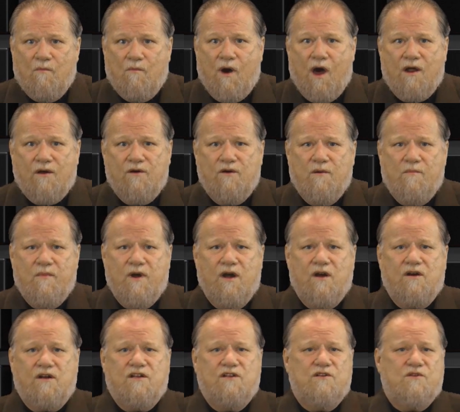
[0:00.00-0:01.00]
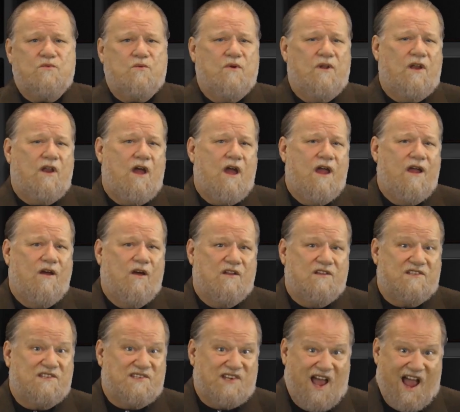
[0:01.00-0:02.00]
Modern Americans rely
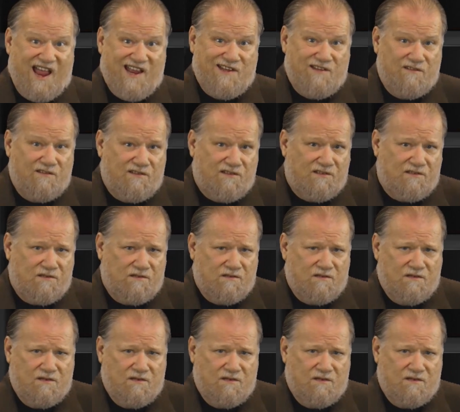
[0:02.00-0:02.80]
on science,